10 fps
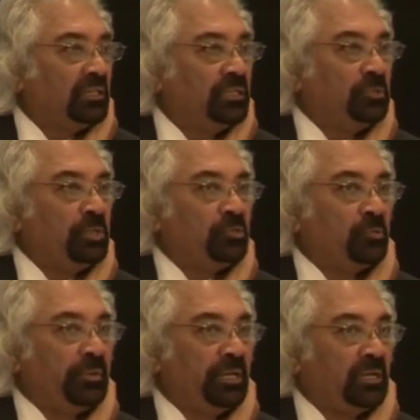you need to
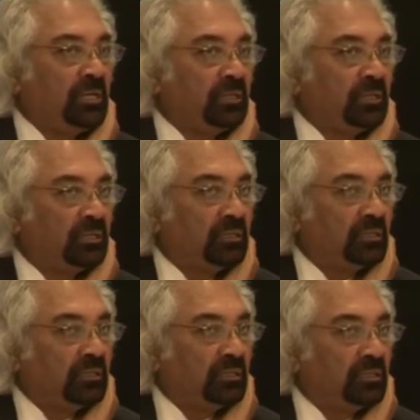bring
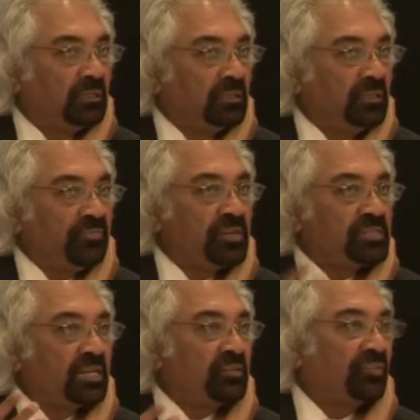different
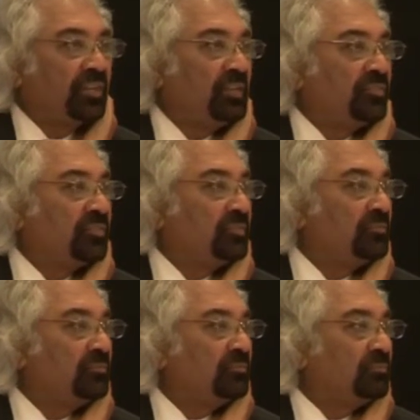set of skills,
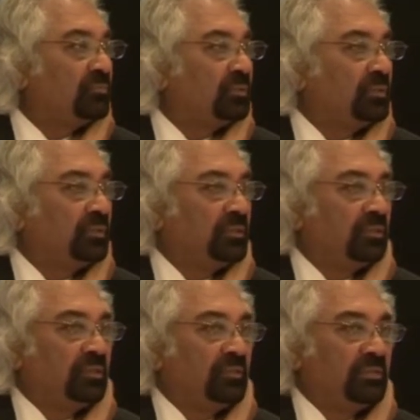
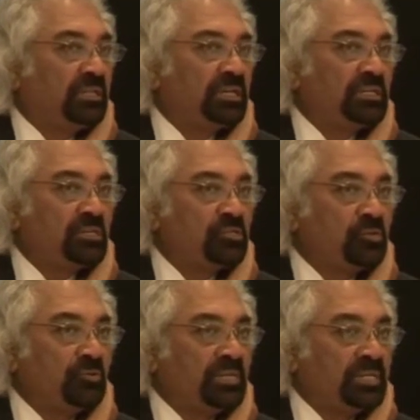whether it has to
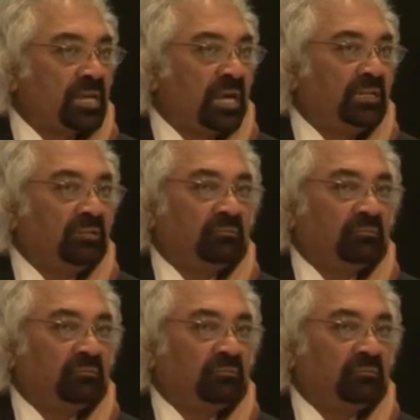do with design,